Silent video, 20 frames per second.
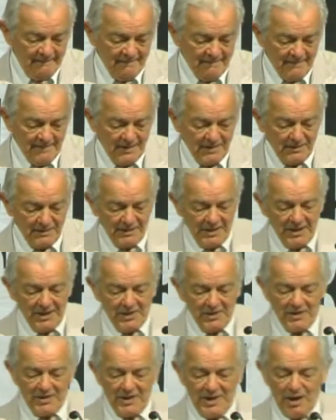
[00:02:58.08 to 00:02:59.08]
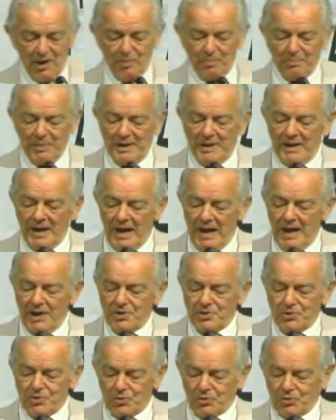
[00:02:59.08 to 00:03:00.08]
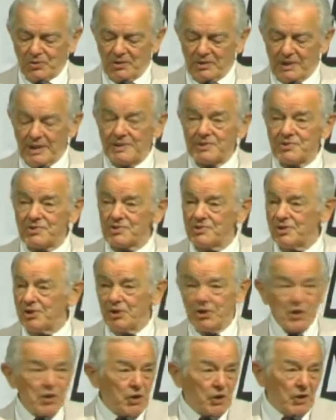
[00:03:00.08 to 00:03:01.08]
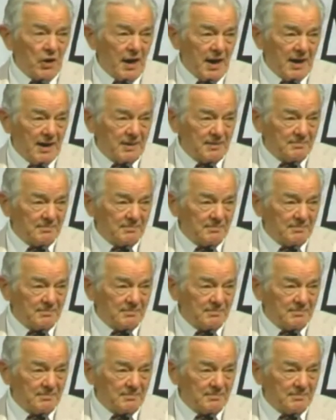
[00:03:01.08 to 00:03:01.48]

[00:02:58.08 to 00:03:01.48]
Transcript: Then later at Alpena High School, that's near Huron,